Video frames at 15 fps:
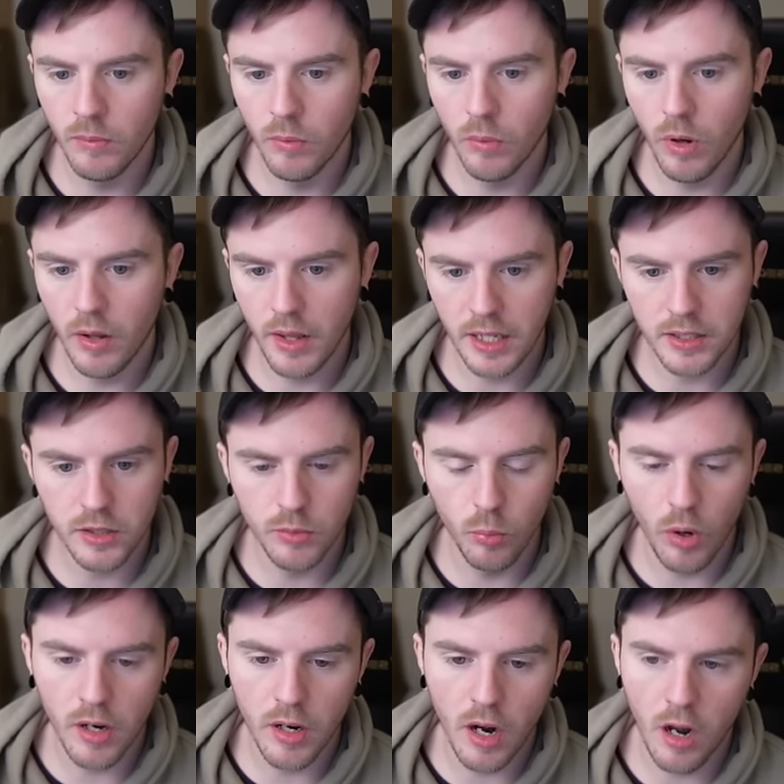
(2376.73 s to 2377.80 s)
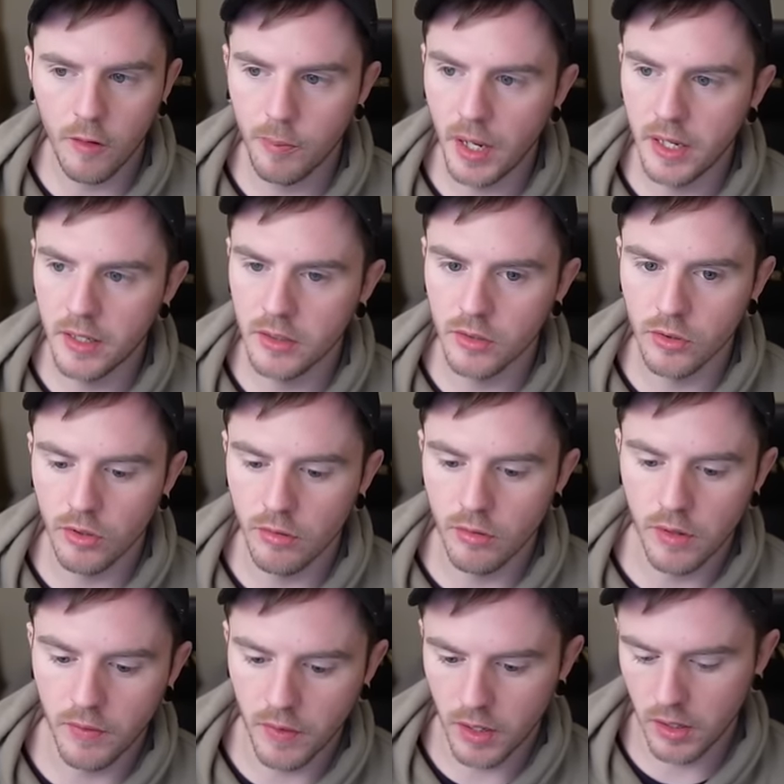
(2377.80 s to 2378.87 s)
Well, that's 1.5 buy-ins under
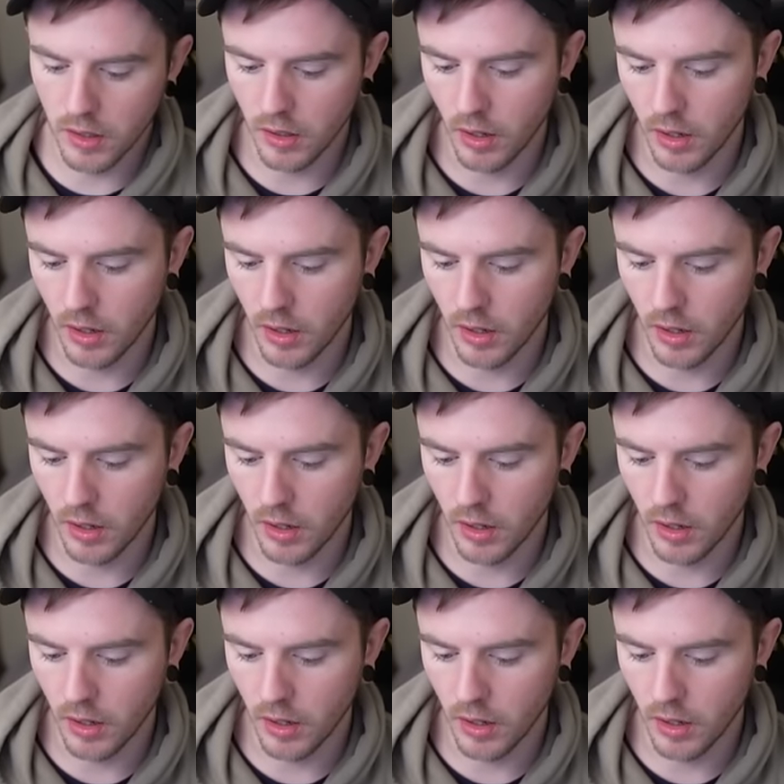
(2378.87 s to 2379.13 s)
EV on